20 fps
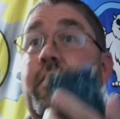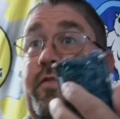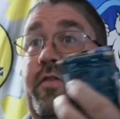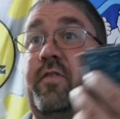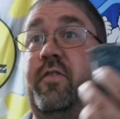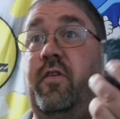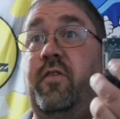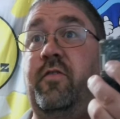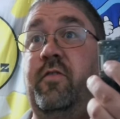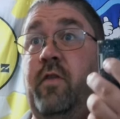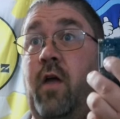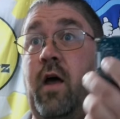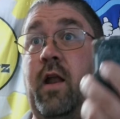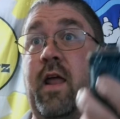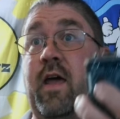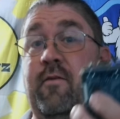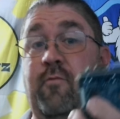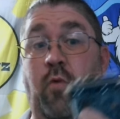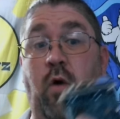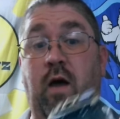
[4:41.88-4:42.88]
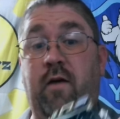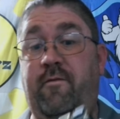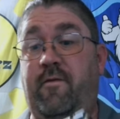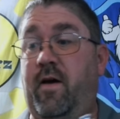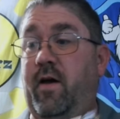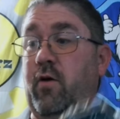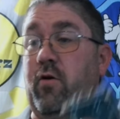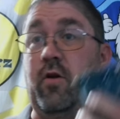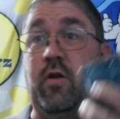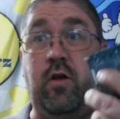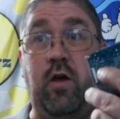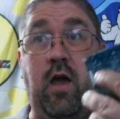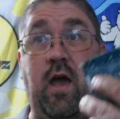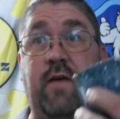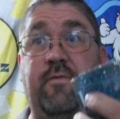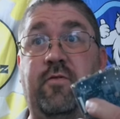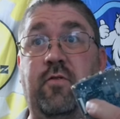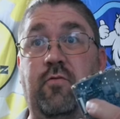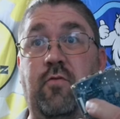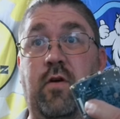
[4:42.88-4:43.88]
this does not have Wi-Fi on it. You
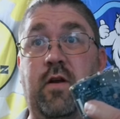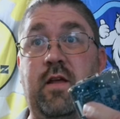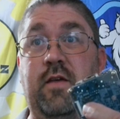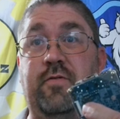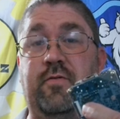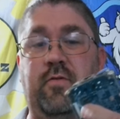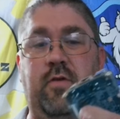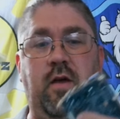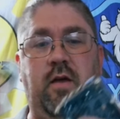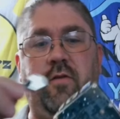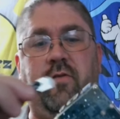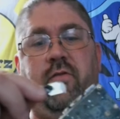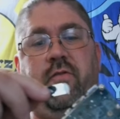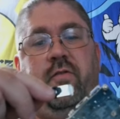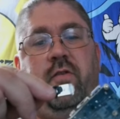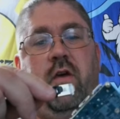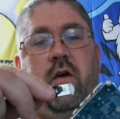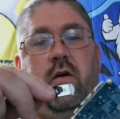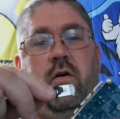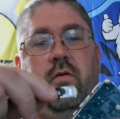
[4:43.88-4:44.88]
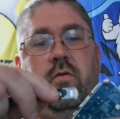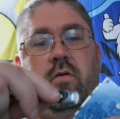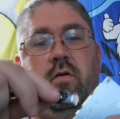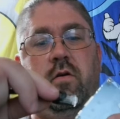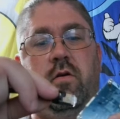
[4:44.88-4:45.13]
have to run Ethernet. So